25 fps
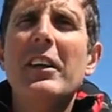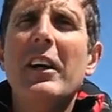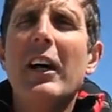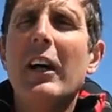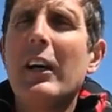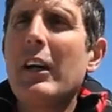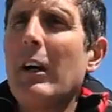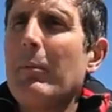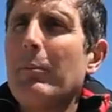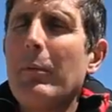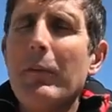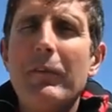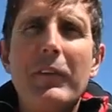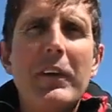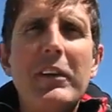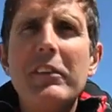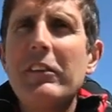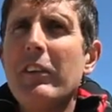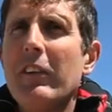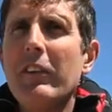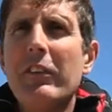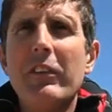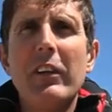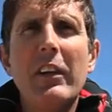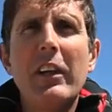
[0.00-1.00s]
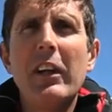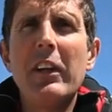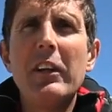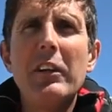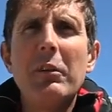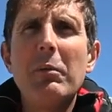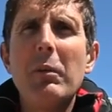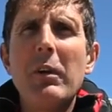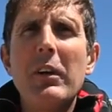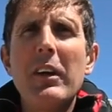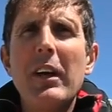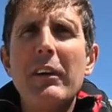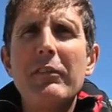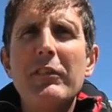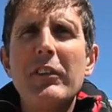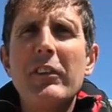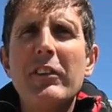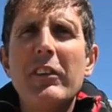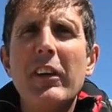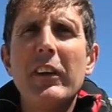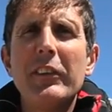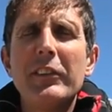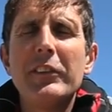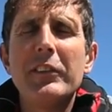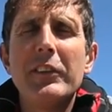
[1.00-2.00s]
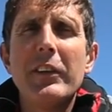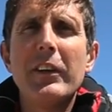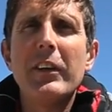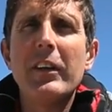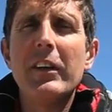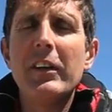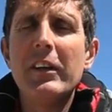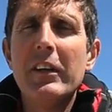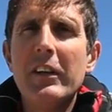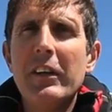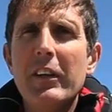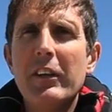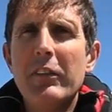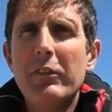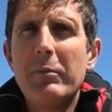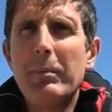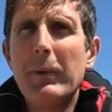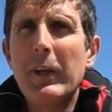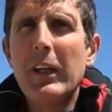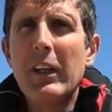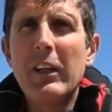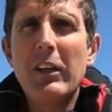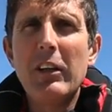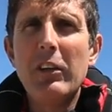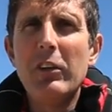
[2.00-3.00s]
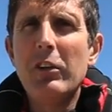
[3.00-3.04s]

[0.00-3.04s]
a couple of inches, and then you won't have to touch the spinnaker.